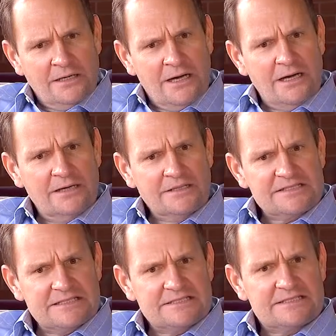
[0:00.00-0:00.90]

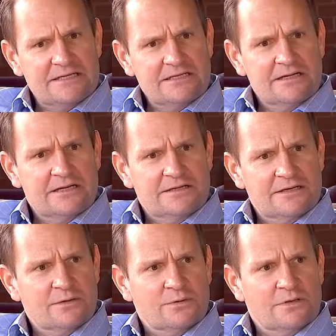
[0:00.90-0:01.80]
Because I decided that I
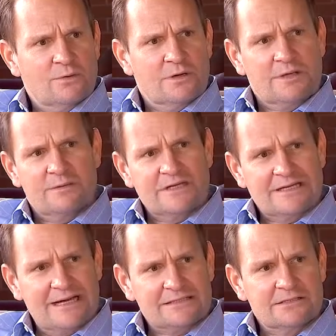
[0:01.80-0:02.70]
didn't really want to become a
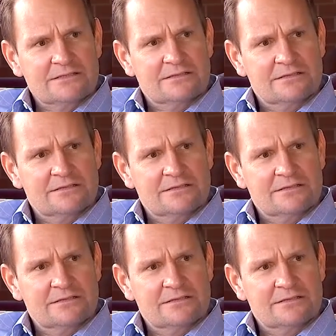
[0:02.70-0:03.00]
doctor.